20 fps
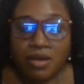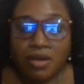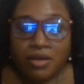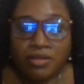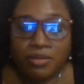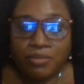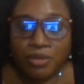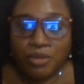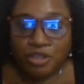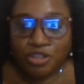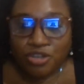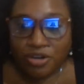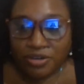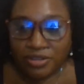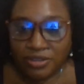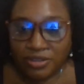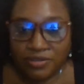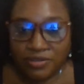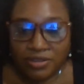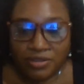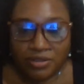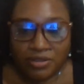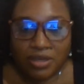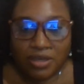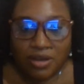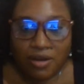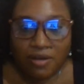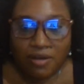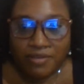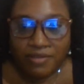The majority
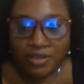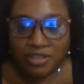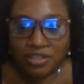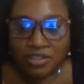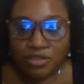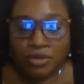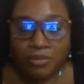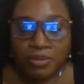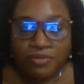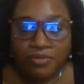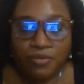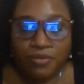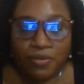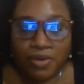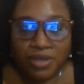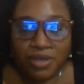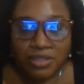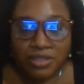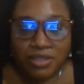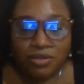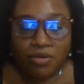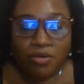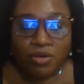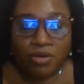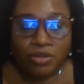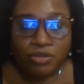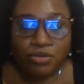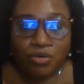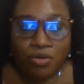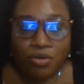of it is going to be focusing
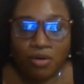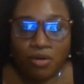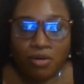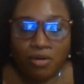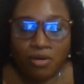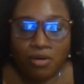on your